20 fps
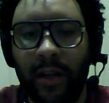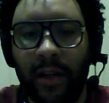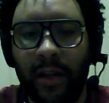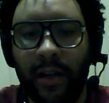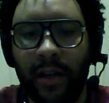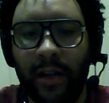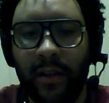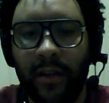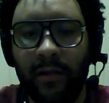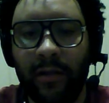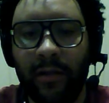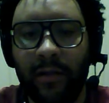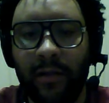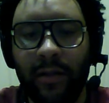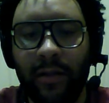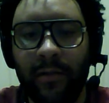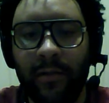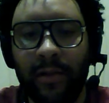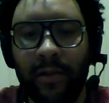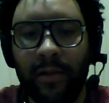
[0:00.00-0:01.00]
oh
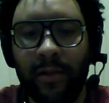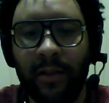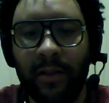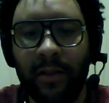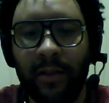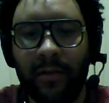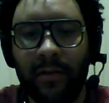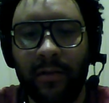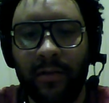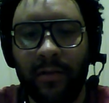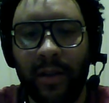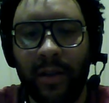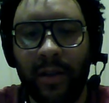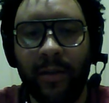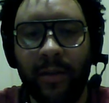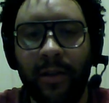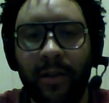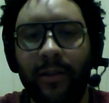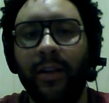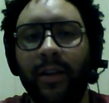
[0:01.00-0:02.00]
no, please don't stop.
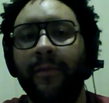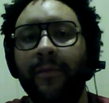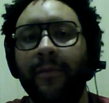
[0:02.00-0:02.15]
Okay.